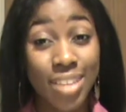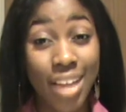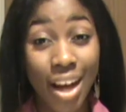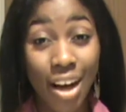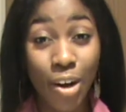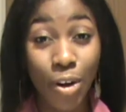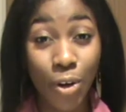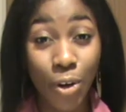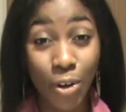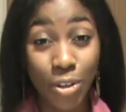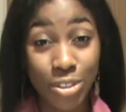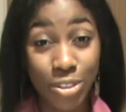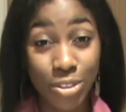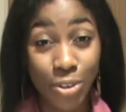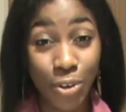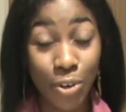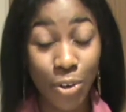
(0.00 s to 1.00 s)
that
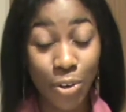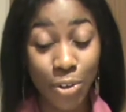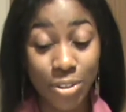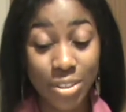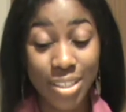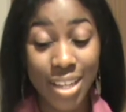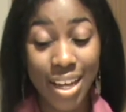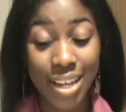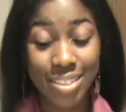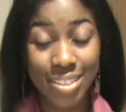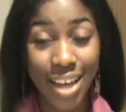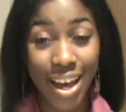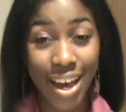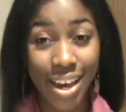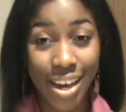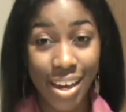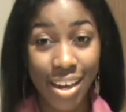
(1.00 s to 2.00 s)
hot or goes as
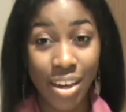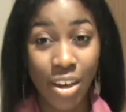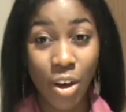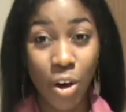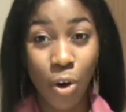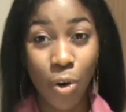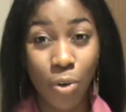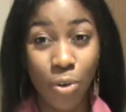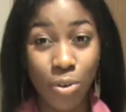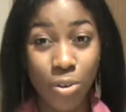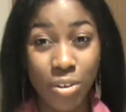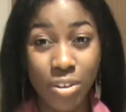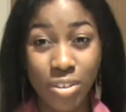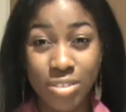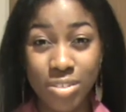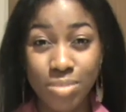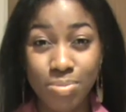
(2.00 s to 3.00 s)
high, or
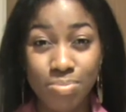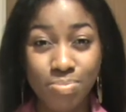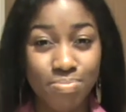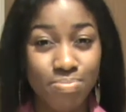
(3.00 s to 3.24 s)
it's